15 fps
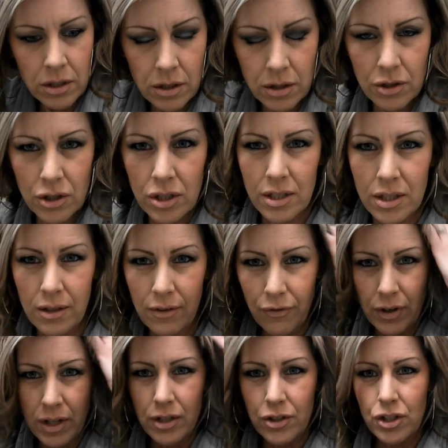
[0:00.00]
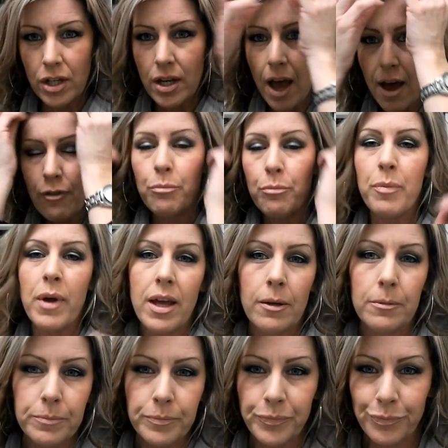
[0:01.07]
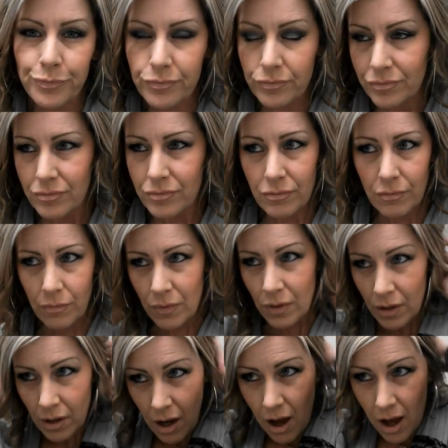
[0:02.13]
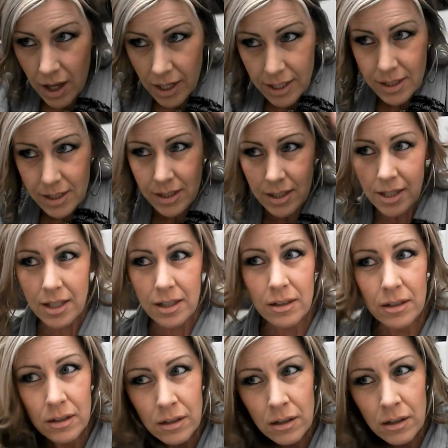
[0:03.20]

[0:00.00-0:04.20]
Just to finish it off. But honestly,